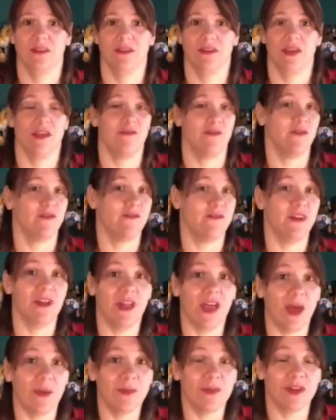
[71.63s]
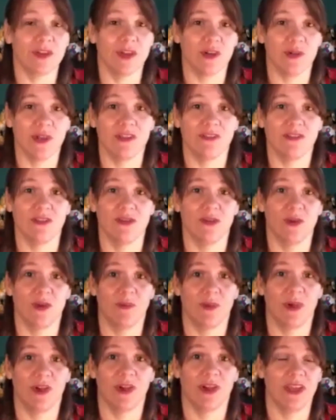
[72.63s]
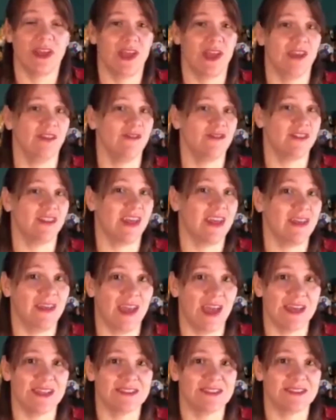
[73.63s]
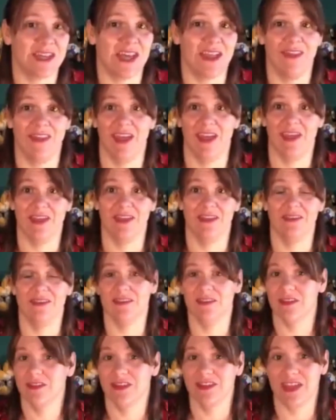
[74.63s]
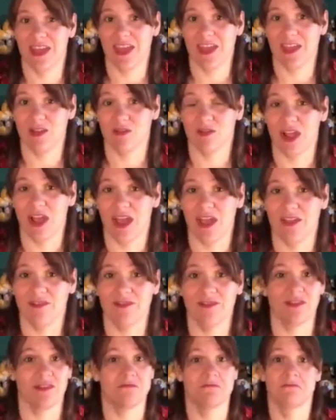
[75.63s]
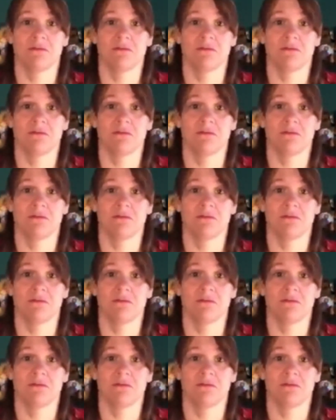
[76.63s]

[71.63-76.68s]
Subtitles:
If you feel up to going to a party and you say yes, and then the day arrives